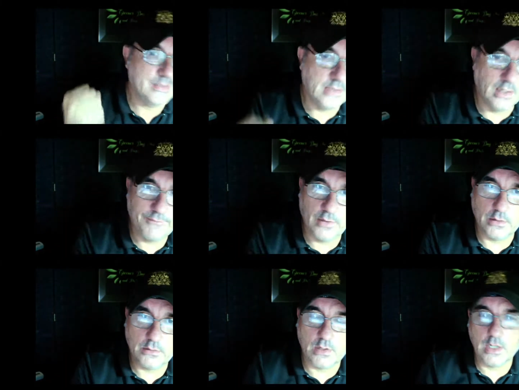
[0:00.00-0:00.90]
tough on
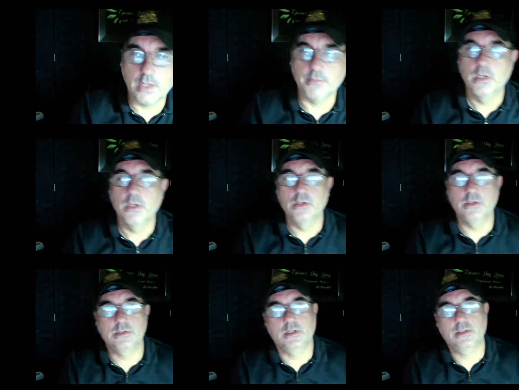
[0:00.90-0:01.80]
crime. You
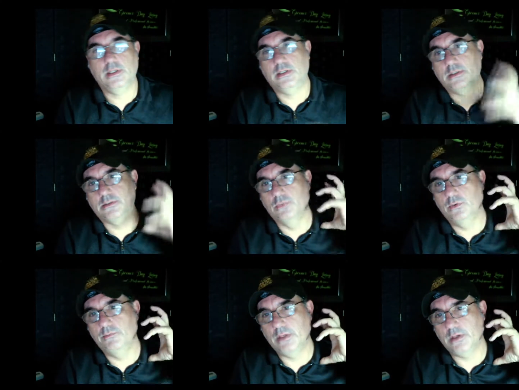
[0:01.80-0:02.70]
start to get this
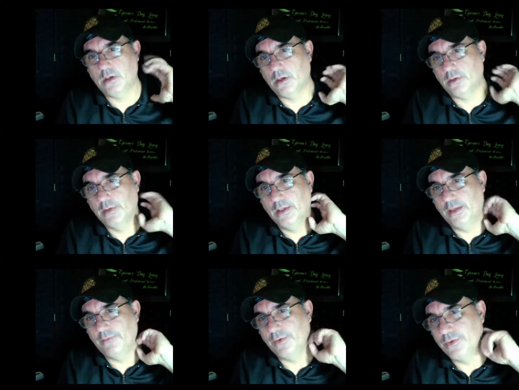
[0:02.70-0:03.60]
movement of
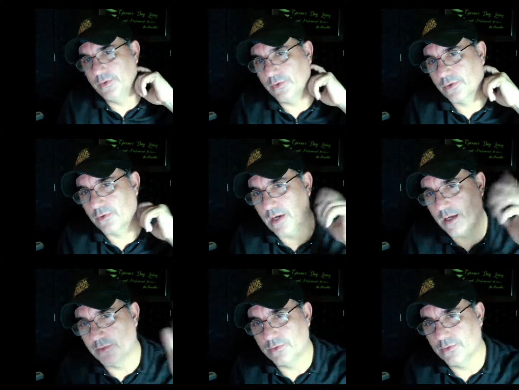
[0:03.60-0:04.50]
if you do the
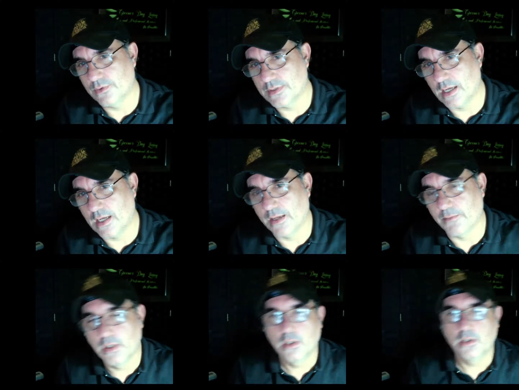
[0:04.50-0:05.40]
crime, you do the time.
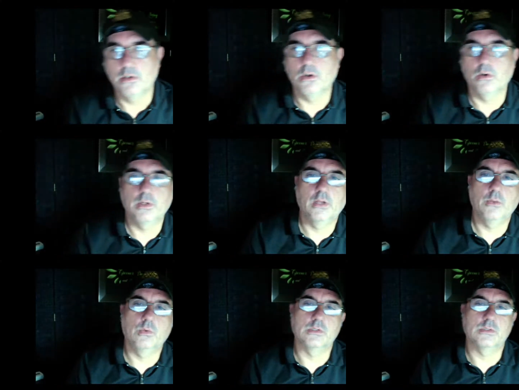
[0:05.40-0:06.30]
In other
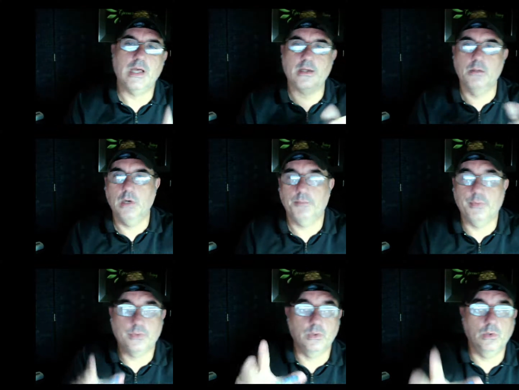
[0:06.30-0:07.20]
words, lock them up
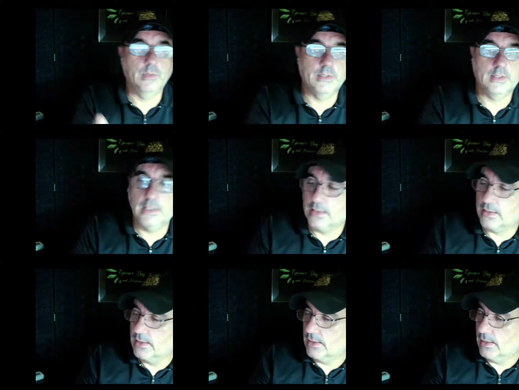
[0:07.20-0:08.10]
and throw away the key.
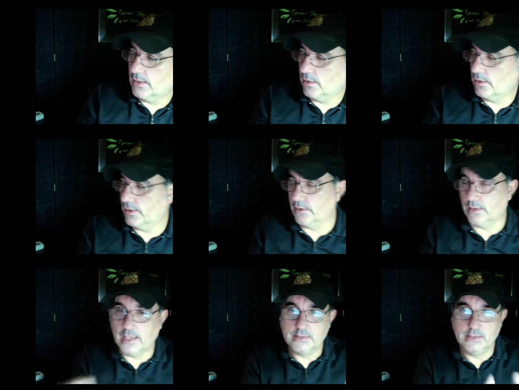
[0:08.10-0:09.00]
In
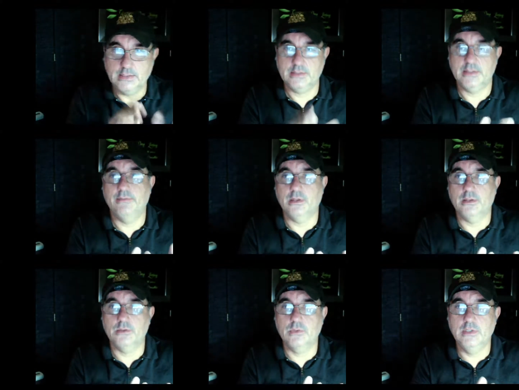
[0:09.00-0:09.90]

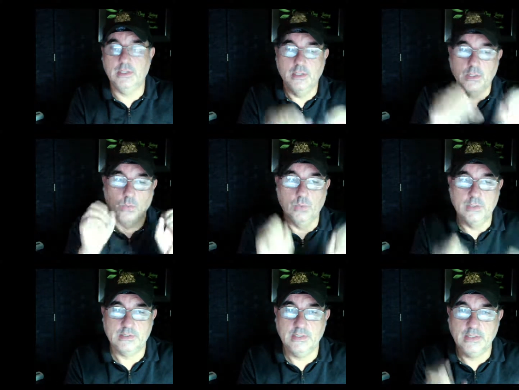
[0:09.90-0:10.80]
1973, we
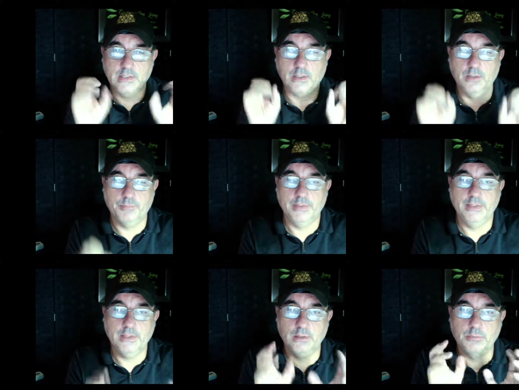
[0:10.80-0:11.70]
see the
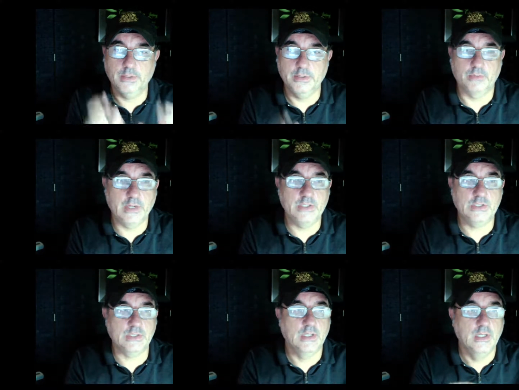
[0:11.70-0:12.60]
complete
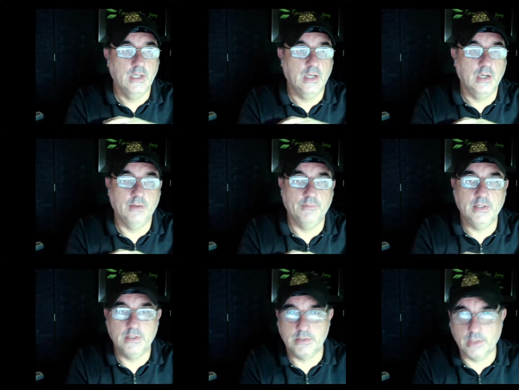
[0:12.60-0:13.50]
obliteration of
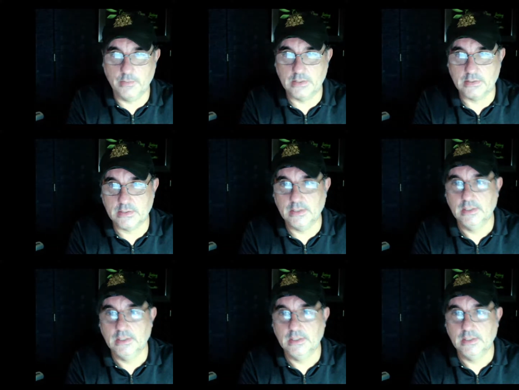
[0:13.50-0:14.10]
indeterminacy